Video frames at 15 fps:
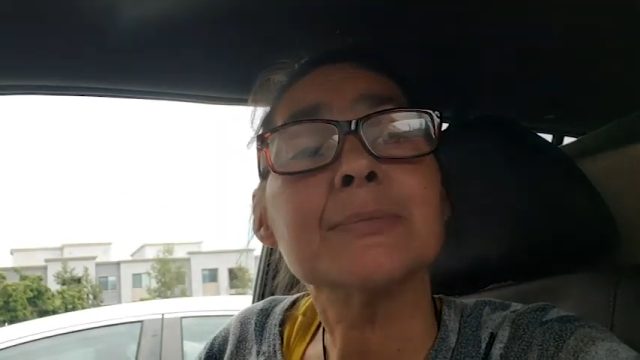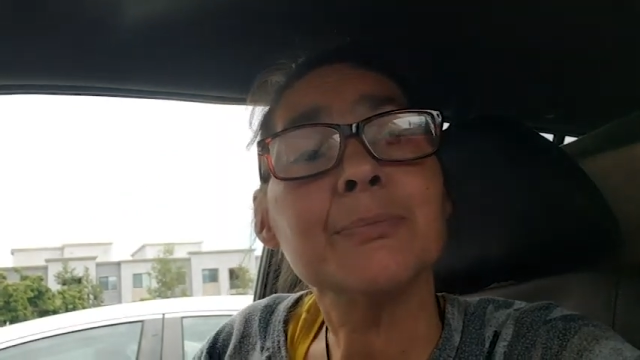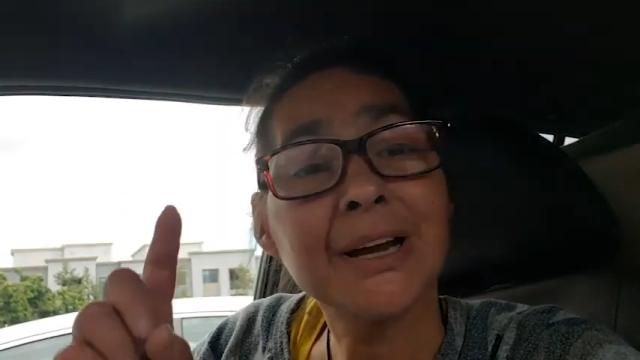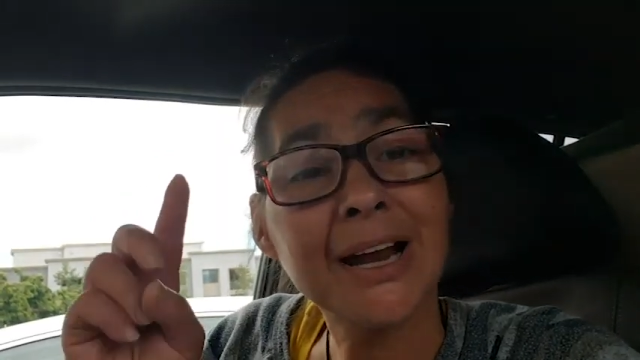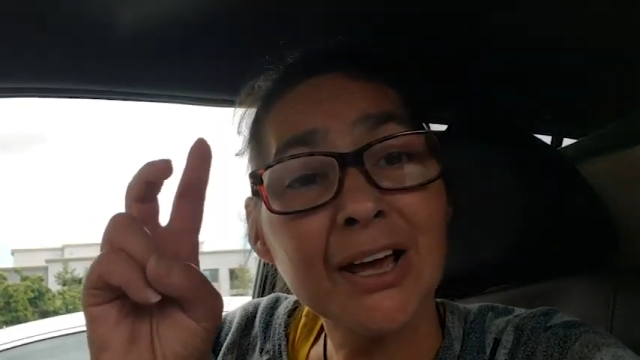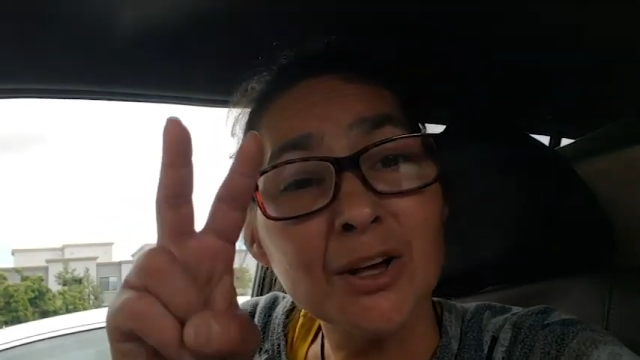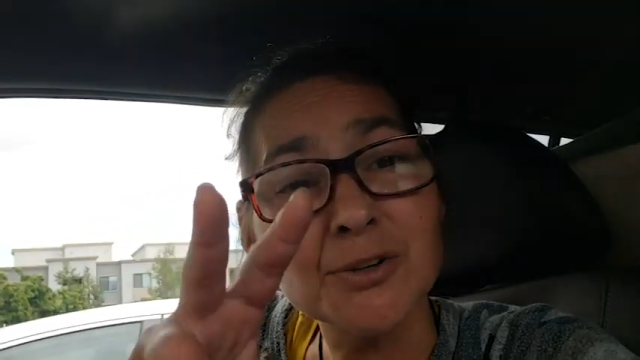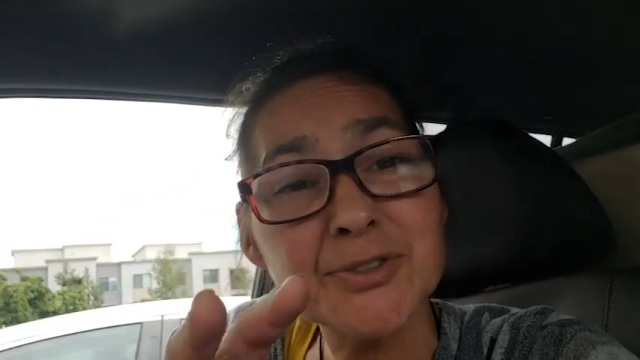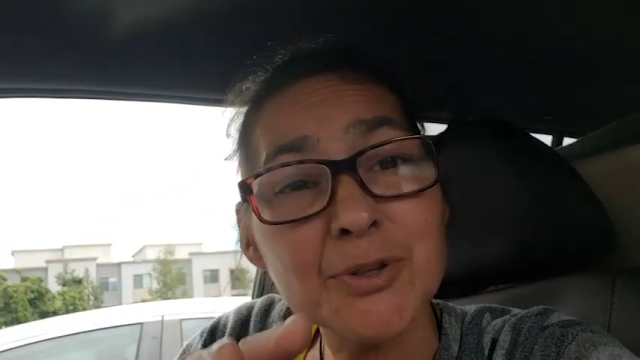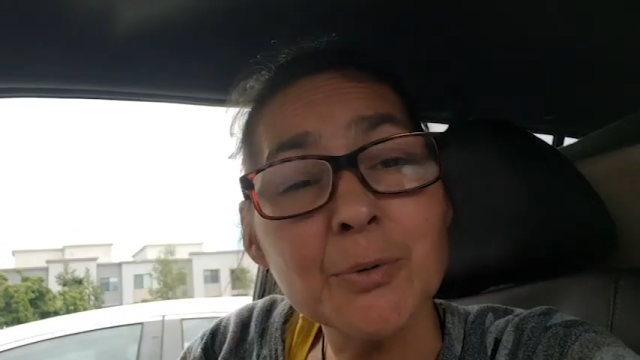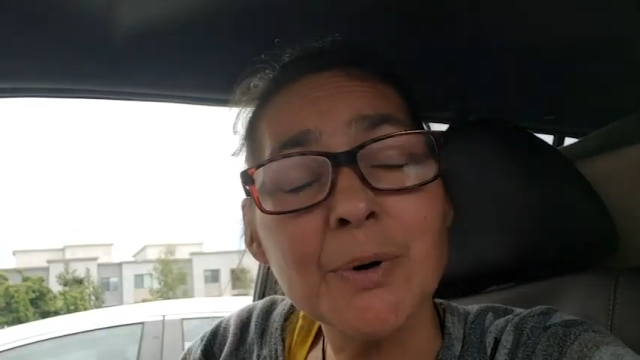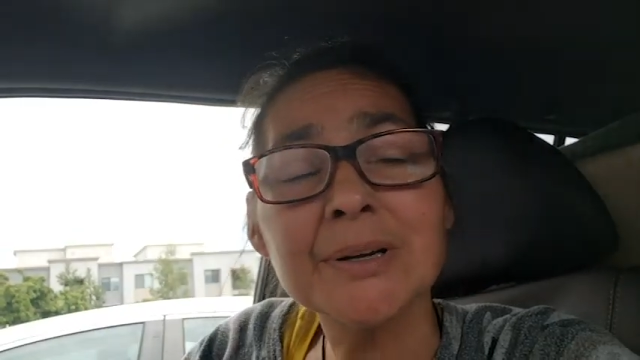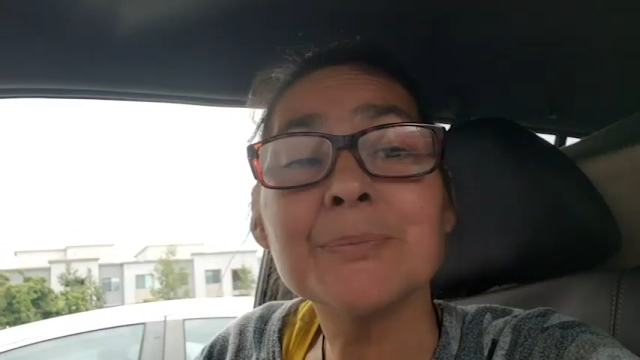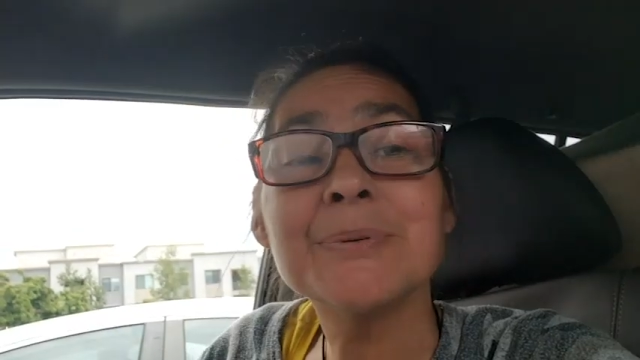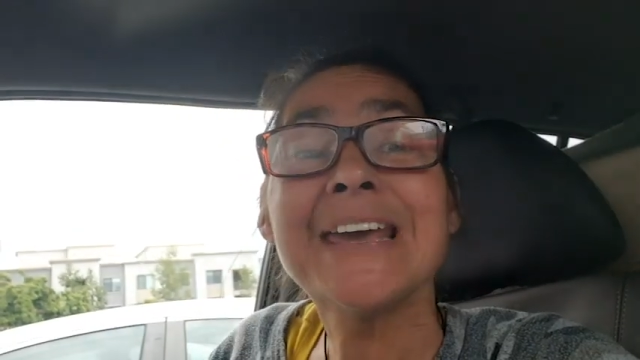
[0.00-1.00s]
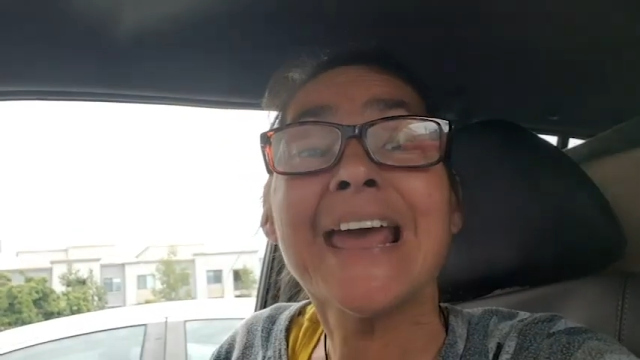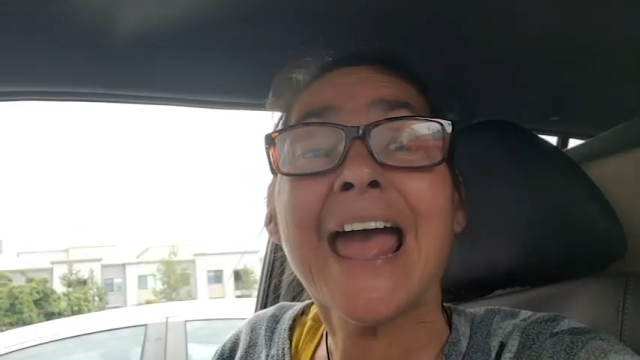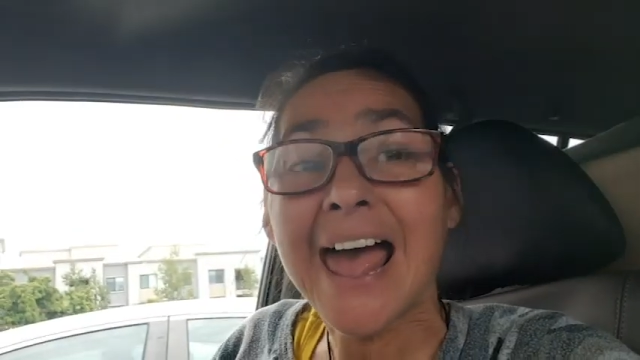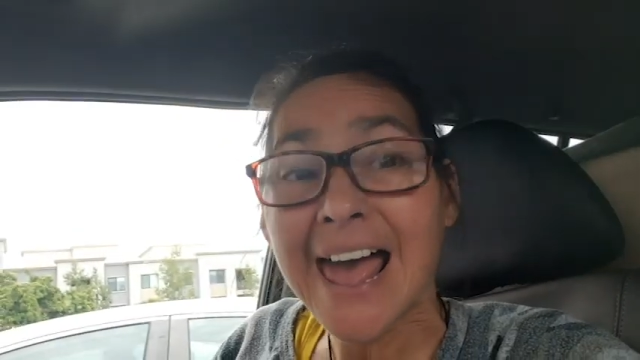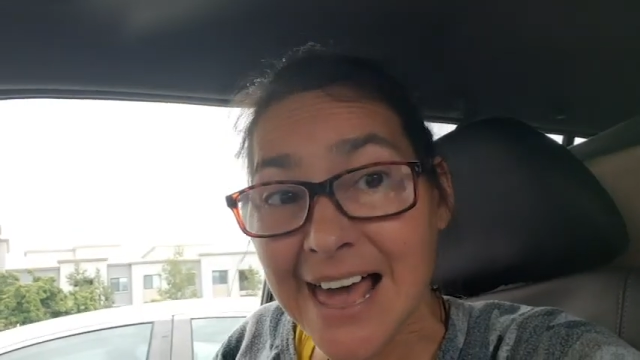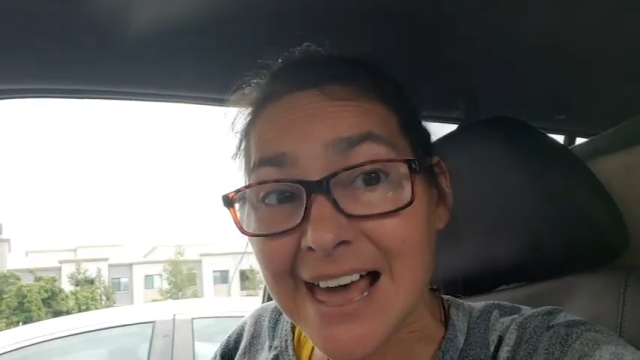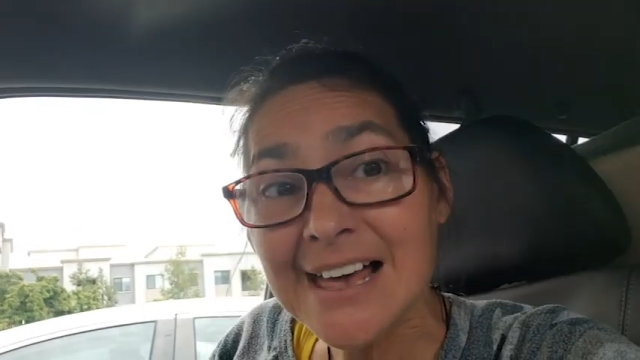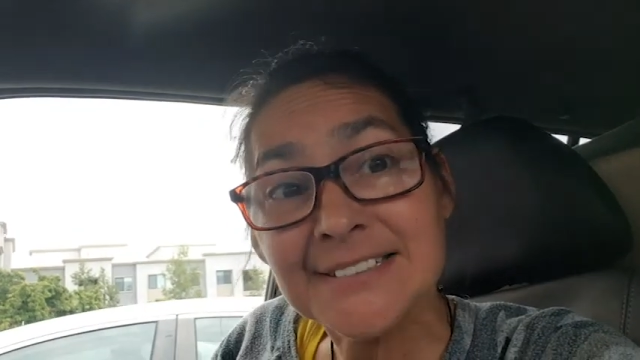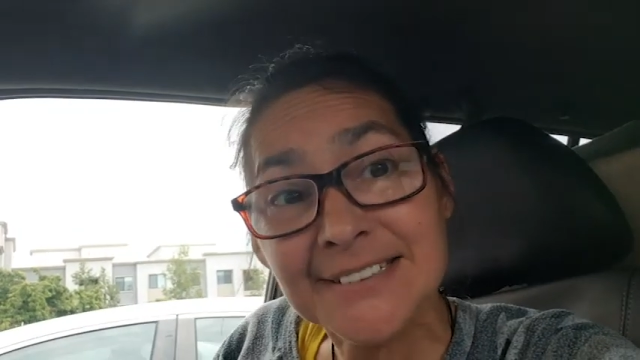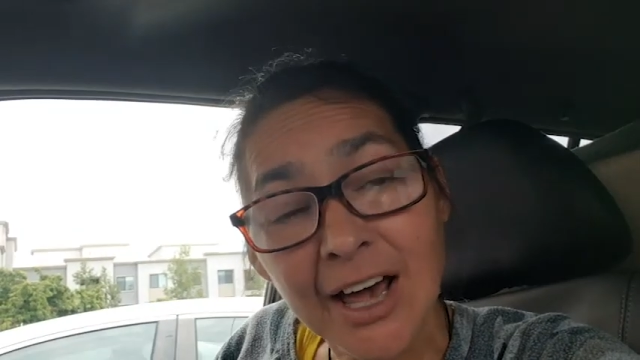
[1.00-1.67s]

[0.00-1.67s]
but I also want to be as